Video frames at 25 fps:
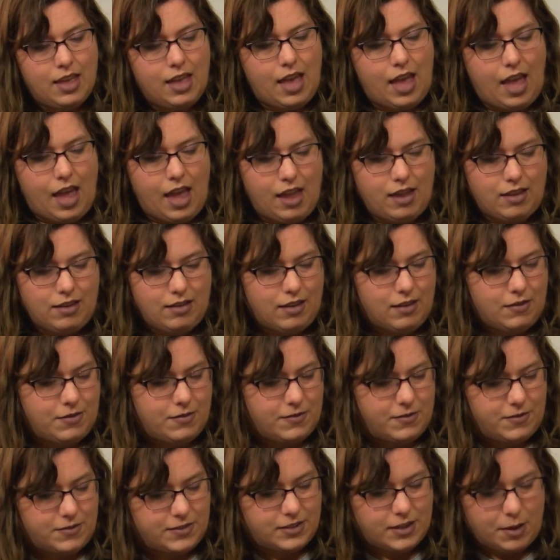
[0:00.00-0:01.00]
And if
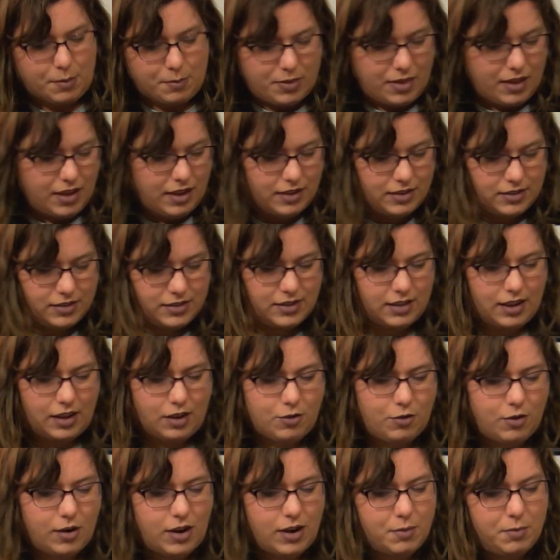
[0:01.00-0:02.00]
something is
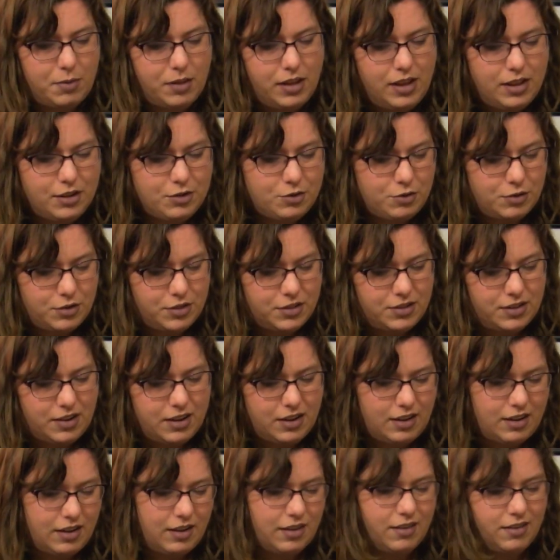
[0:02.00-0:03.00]
incredibly
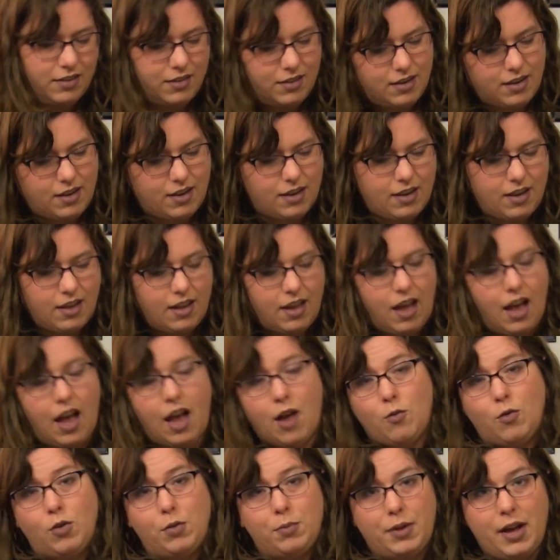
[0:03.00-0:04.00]
interesting, I
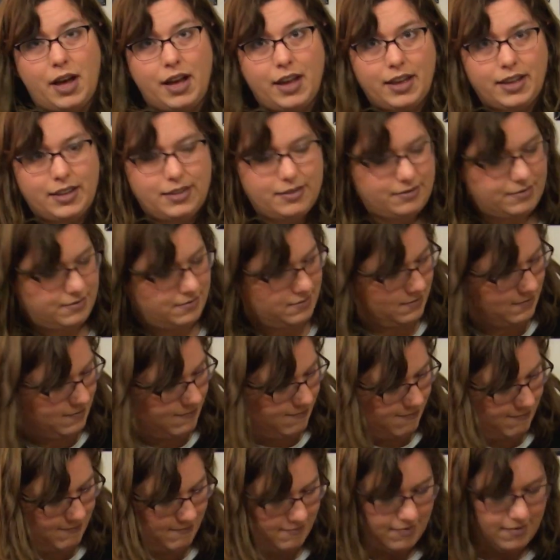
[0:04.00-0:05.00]
will buy it.
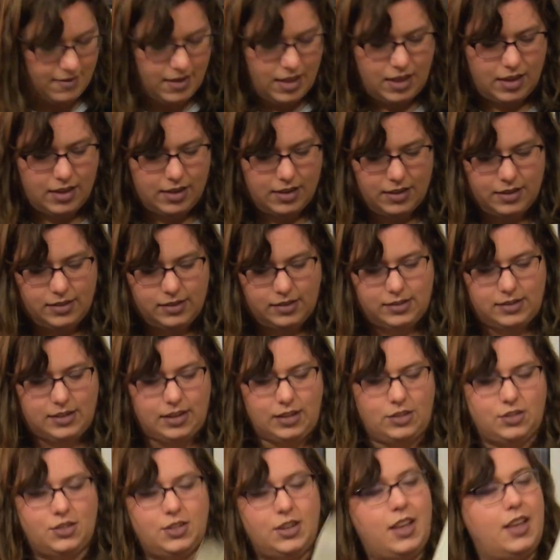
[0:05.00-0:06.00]

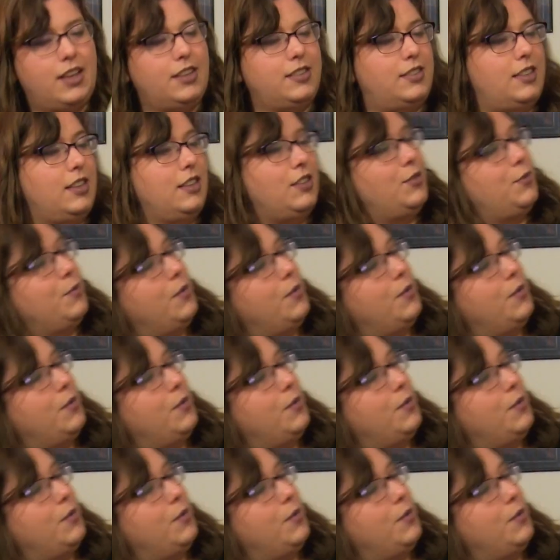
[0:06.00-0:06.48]
Such as this